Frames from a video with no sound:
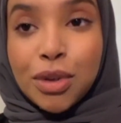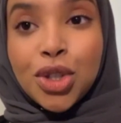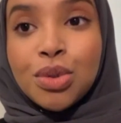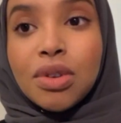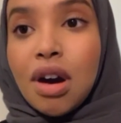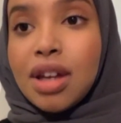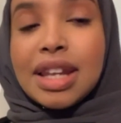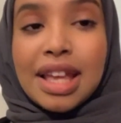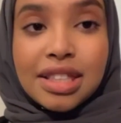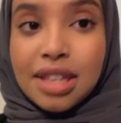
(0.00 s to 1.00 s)
but you
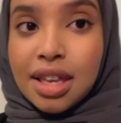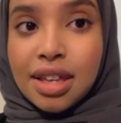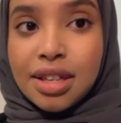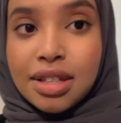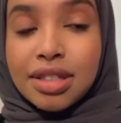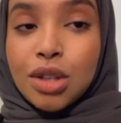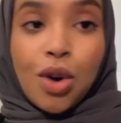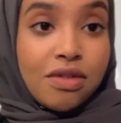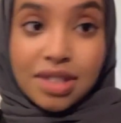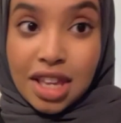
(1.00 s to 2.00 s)
can't let it
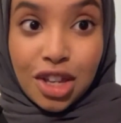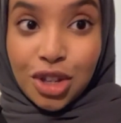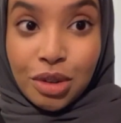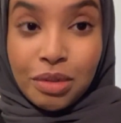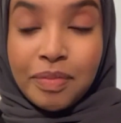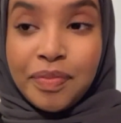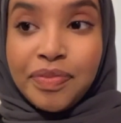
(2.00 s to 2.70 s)
overtake you.